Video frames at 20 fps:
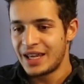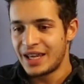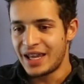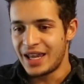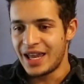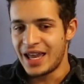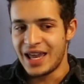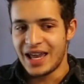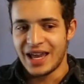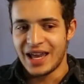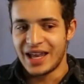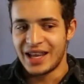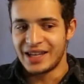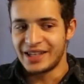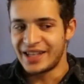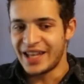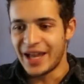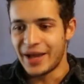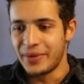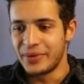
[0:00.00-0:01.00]

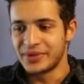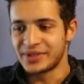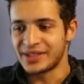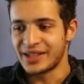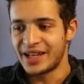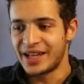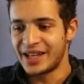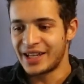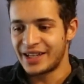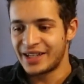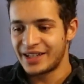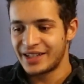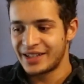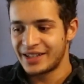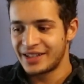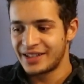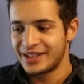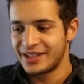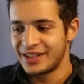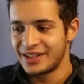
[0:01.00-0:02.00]
and Dan was like,
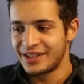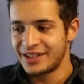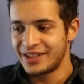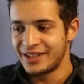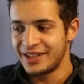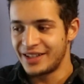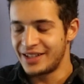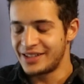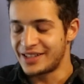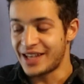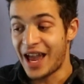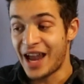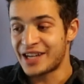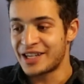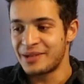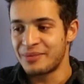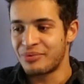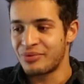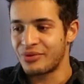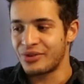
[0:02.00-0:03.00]
it's
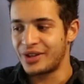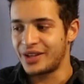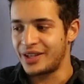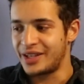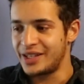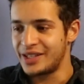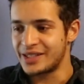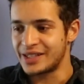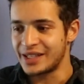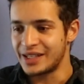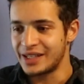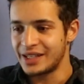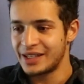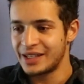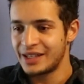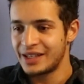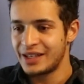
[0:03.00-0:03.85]
actually pretty easy.